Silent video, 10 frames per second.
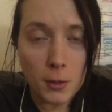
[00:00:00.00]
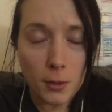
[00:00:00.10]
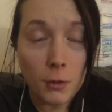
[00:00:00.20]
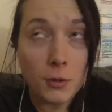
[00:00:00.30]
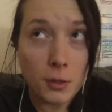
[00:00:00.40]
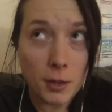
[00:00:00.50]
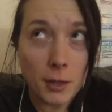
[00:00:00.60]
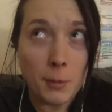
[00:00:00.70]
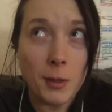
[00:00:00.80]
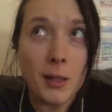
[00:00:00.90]

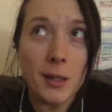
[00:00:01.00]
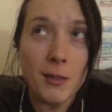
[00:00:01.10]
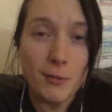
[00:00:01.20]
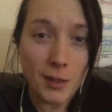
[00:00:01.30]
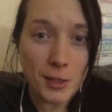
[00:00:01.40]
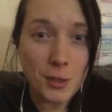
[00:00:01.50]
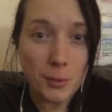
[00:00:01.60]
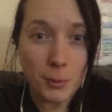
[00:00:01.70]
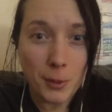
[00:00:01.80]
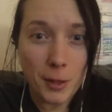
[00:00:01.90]
sodium vegetable
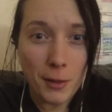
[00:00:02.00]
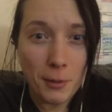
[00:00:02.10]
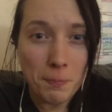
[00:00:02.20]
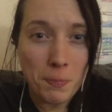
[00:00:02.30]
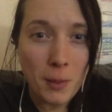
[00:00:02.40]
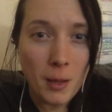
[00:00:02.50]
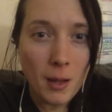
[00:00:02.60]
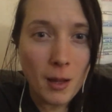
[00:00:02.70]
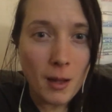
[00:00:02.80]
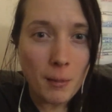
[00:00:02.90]
broth
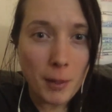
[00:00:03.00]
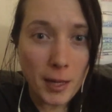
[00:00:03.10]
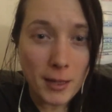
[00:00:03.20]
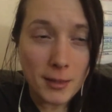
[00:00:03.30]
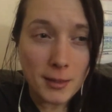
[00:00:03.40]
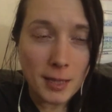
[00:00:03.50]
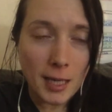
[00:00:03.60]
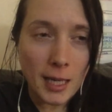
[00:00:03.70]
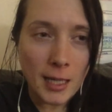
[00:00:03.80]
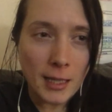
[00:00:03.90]
paste,
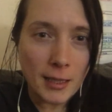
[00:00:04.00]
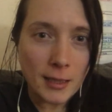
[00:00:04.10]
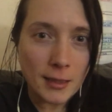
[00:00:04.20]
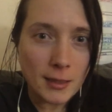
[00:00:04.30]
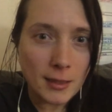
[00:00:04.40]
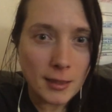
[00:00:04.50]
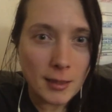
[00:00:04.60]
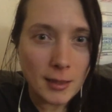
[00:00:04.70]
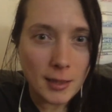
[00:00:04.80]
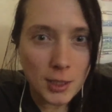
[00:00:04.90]
and
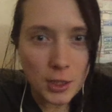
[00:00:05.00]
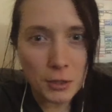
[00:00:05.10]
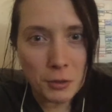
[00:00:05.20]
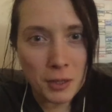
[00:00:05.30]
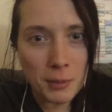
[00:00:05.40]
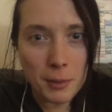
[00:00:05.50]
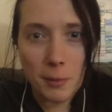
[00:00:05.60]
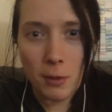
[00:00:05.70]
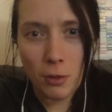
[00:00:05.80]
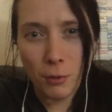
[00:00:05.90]
it's generally
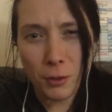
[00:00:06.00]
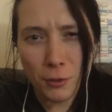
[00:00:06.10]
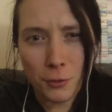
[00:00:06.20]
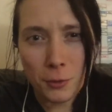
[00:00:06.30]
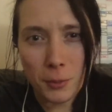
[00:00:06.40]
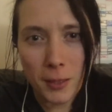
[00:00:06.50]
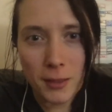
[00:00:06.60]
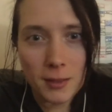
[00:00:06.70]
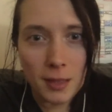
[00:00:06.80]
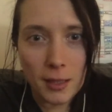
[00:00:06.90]
maybe $3 or
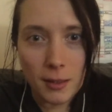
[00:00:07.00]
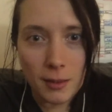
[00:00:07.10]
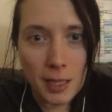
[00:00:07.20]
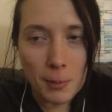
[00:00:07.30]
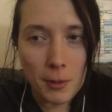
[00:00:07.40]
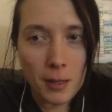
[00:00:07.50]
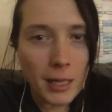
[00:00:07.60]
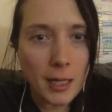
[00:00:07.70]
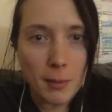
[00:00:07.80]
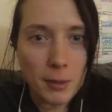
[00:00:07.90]
$4, and I keep it on
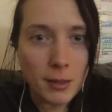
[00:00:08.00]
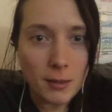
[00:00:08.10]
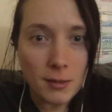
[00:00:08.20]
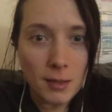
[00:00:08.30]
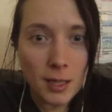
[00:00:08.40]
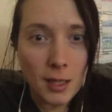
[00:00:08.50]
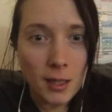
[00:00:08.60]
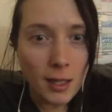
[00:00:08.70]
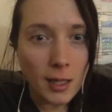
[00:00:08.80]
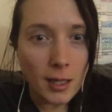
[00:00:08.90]
hand because
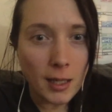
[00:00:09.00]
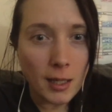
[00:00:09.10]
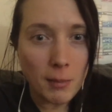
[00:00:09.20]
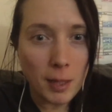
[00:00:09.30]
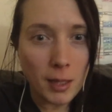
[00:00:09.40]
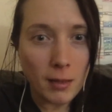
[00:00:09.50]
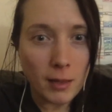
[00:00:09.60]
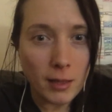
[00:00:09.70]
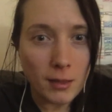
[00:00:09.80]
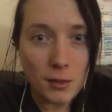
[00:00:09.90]
it can make
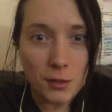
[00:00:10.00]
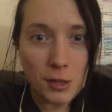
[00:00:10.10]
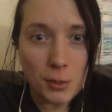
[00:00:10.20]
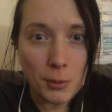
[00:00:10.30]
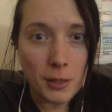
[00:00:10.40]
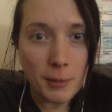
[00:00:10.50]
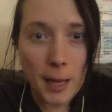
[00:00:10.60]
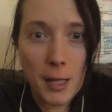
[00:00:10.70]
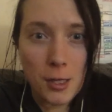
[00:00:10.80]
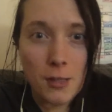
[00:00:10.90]
like 20
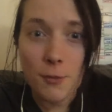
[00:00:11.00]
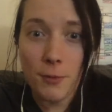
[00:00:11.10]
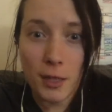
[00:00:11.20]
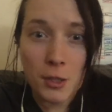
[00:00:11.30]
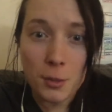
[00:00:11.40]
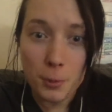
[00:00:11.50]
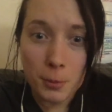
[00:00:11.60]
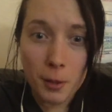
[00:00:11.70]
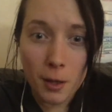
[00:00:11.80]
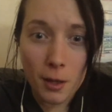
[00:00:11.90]
batches of vegetable
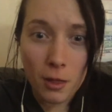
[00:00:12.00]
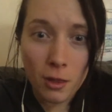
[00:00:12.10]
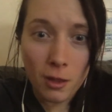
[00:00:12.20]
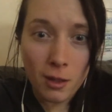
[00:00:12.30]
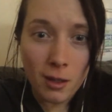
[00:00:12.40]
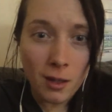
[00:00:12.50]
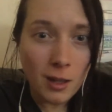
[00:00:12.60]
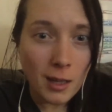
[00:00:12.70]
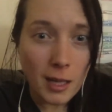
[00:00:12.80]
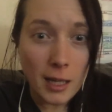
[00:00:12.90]
broth,
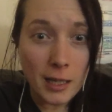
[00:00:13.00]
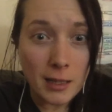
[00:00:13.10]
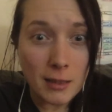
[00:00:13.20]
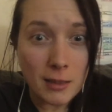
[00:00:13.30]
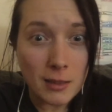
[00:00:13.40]
and